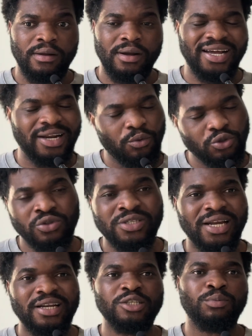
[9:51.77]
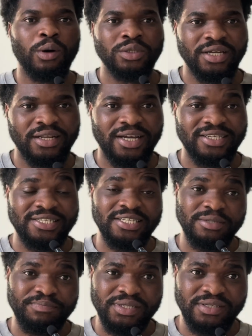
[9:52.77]
And I want to see Alex Poatan and
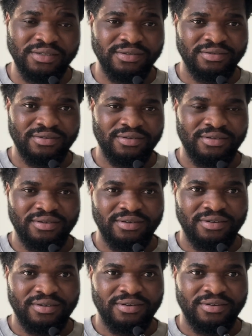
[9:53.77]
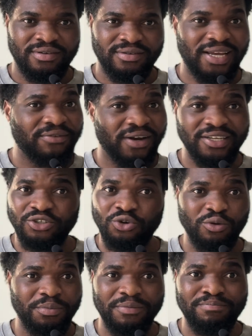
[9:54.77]
DDP. That fight is
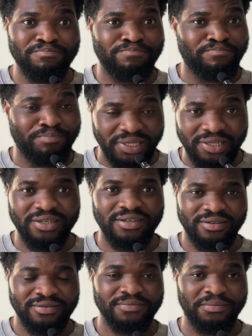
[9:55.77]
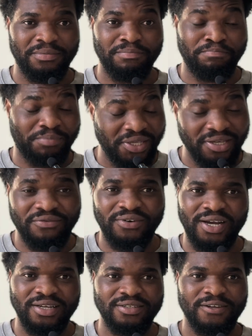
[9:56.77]
going to be big. Big
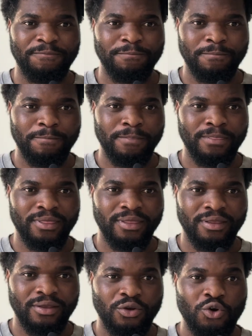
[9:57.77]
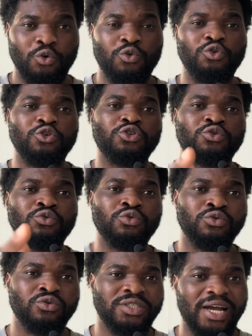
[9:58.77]
fight. Kudos to
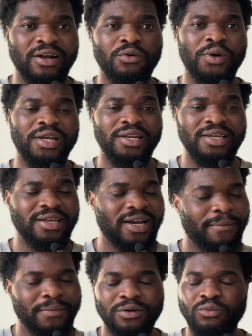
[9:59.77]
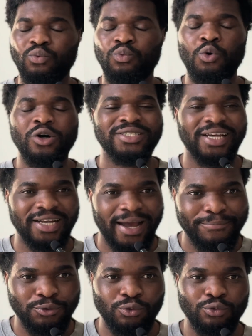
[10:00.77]
Zhang Weili. I mean, what an
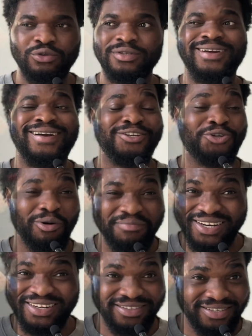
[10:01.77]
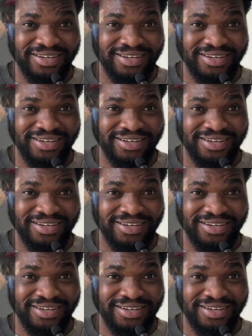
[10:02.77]
absolute dominance.